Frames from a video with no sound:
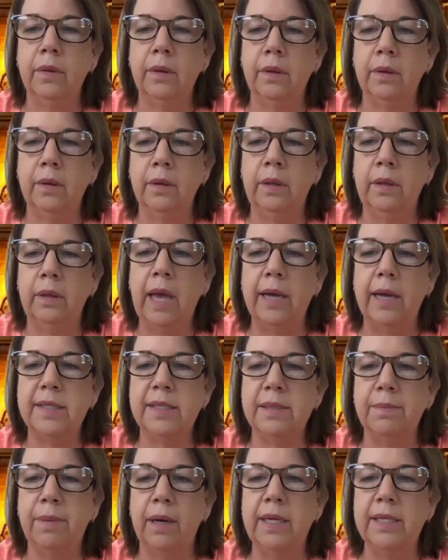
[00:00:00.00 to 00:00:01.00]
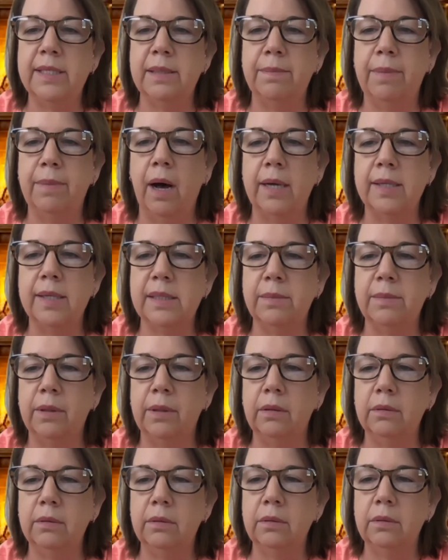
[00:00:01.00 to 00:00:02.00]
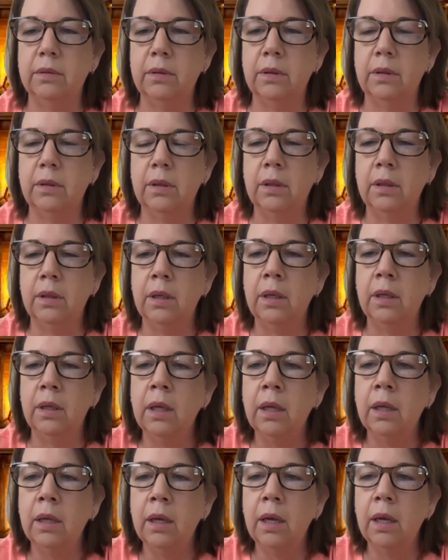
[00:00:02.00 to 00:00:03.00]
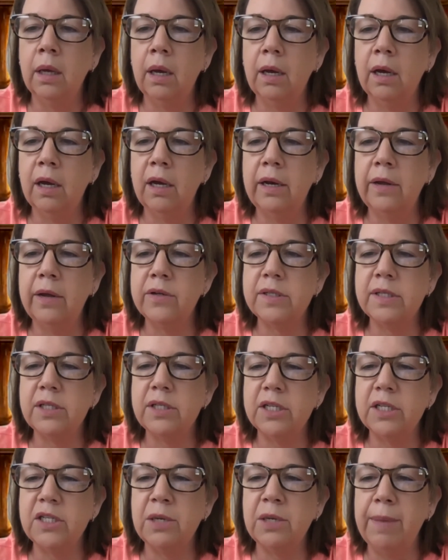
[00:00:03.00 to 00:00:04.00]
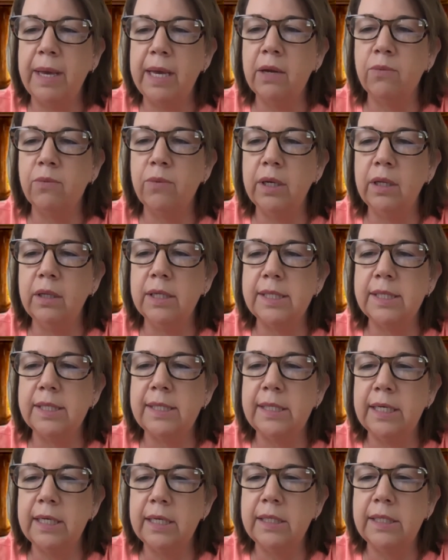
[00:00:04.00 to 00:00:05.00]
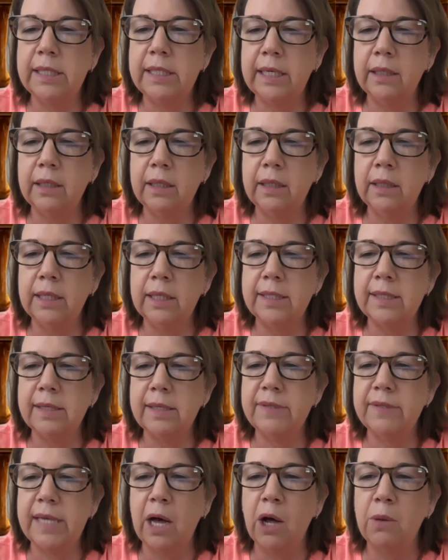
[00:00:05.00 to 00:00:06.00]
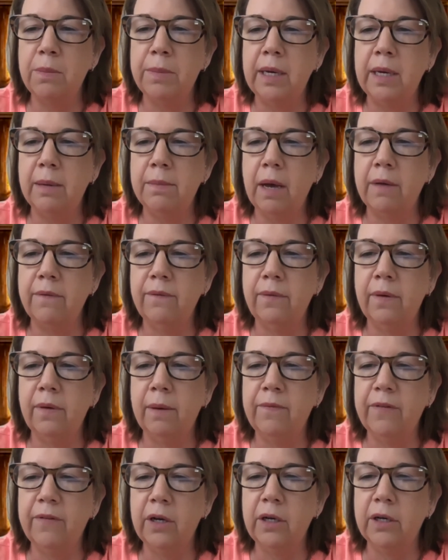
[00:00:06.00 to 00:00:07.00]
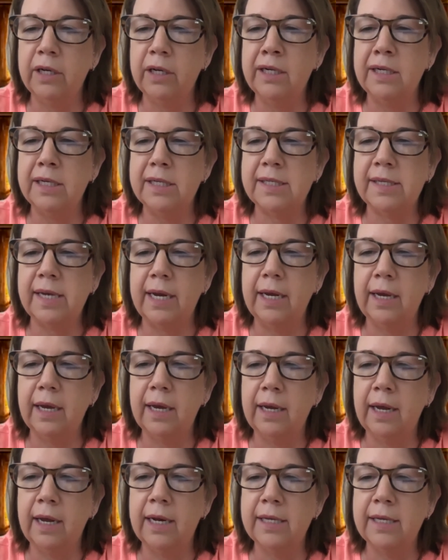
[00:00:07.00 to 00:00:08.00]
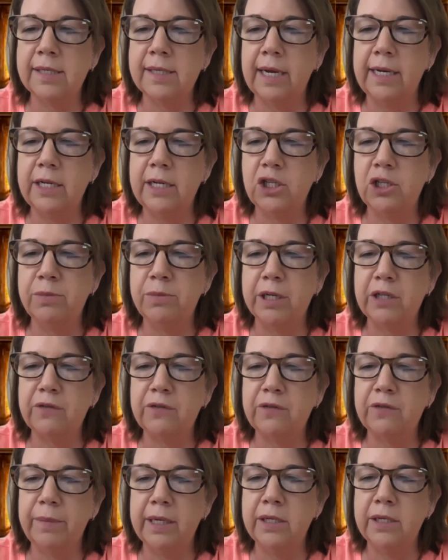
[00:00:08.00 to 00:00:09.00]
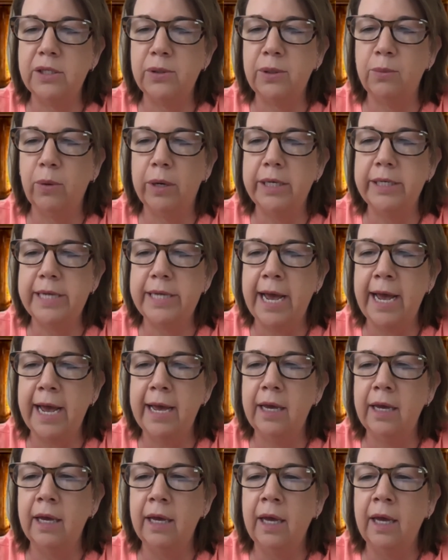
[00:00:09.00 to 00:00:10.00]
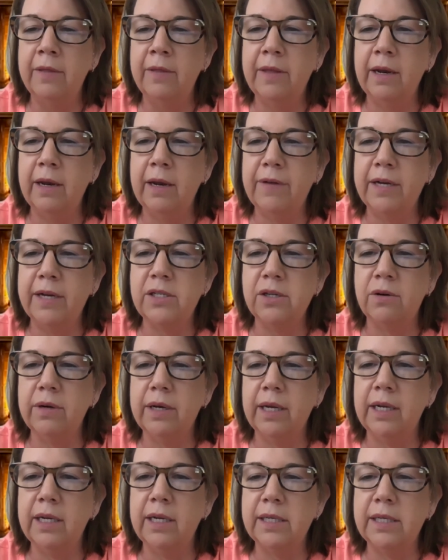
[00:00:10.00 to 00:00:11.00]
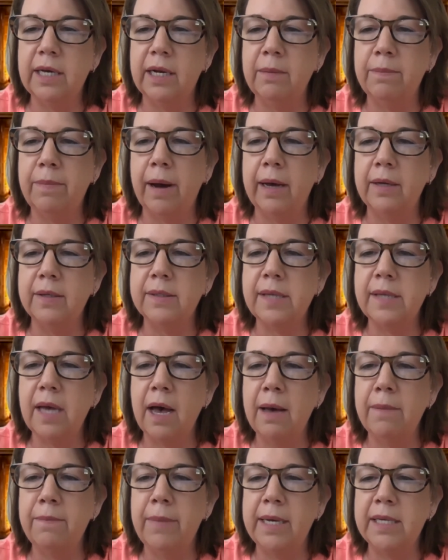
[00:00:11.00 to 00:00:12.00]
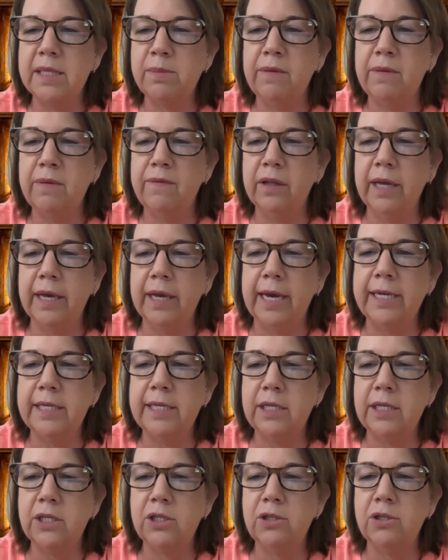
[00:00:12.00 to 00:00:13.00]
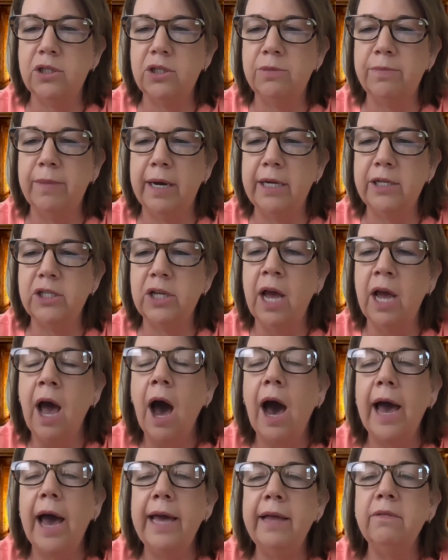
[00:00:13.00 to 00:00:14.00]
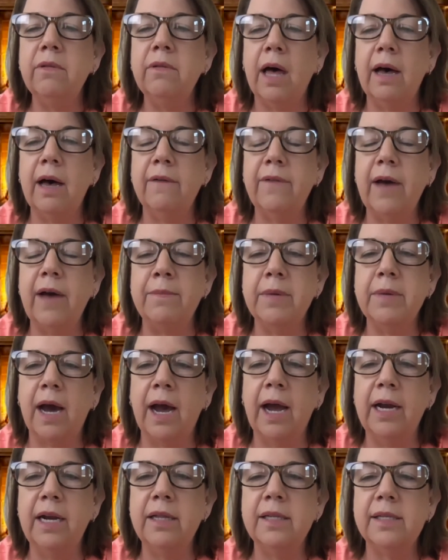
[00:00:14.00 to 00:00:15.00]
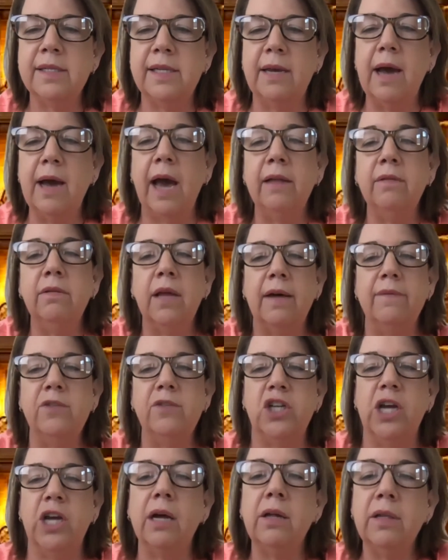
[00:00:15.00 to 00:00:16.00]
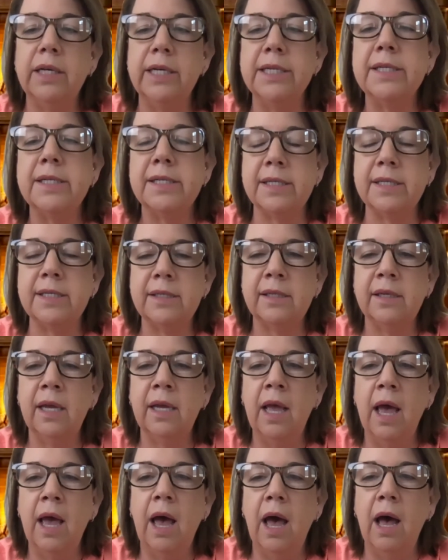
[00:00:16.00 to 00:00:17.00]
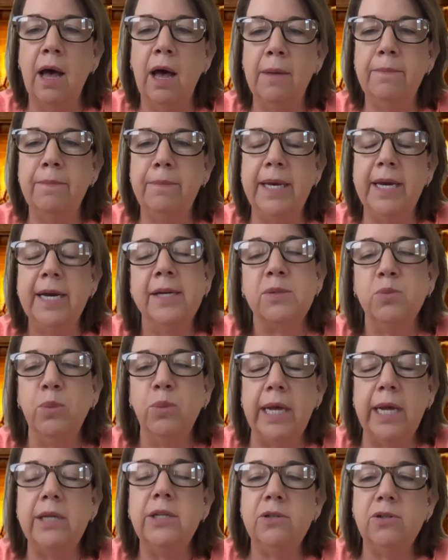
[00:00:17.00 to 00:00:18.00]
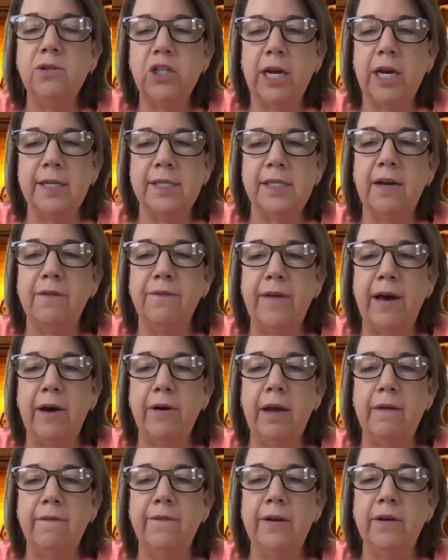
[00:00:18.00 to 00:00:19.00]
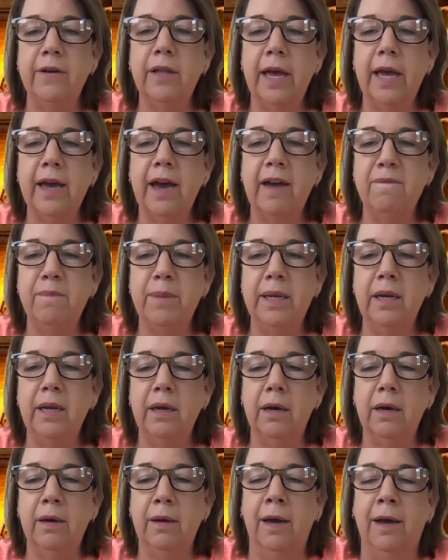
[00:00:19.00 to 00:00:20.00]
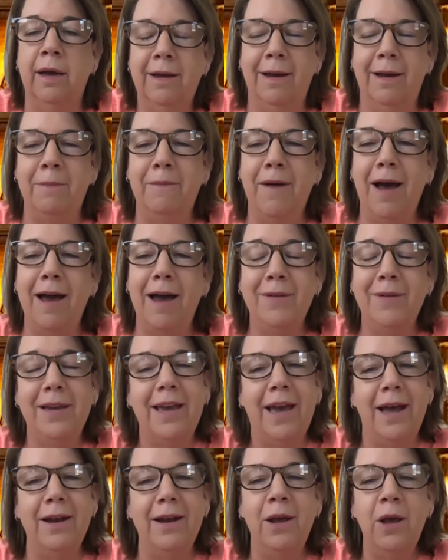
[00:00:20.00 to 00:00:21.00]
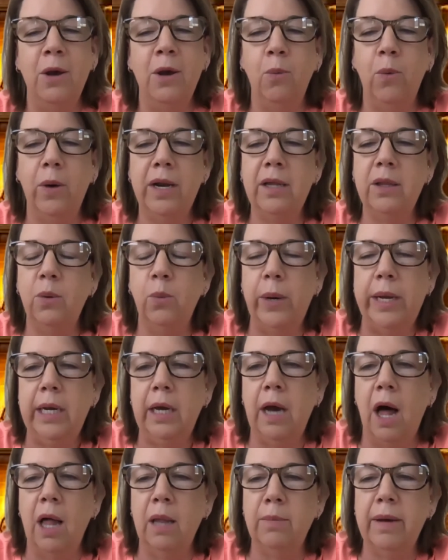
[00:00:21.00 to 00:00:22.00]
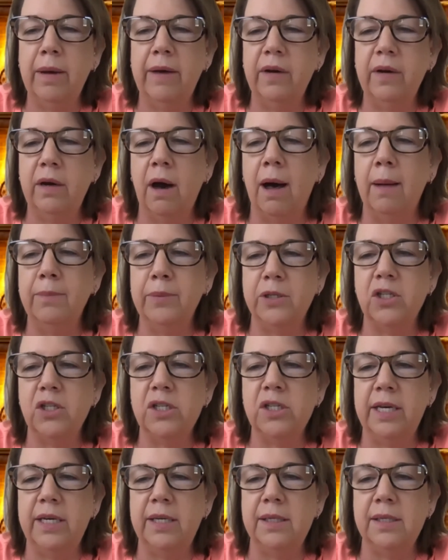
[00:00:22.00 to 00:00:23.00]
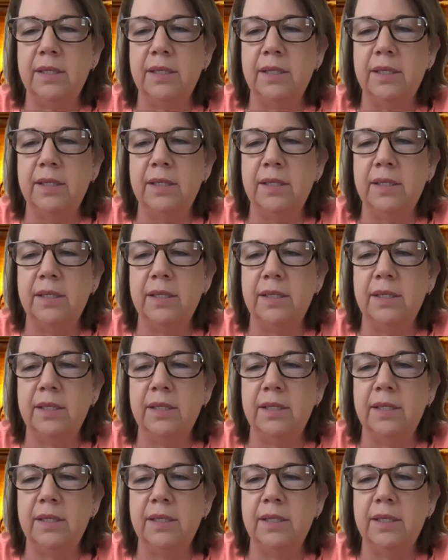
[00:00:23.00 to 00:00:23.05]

Yeah, it's impossible. Another suggestion: making realistic daily lists has helped me. I'm very good at assigning too much for me to do in one day. Then if I don't get it done, it piles up, makes me feel like I didn't do too much. I'm kind of the same. I love checklists. Because when I do check stuff out, I feel like I've again, one in the win column, I've accomplished things.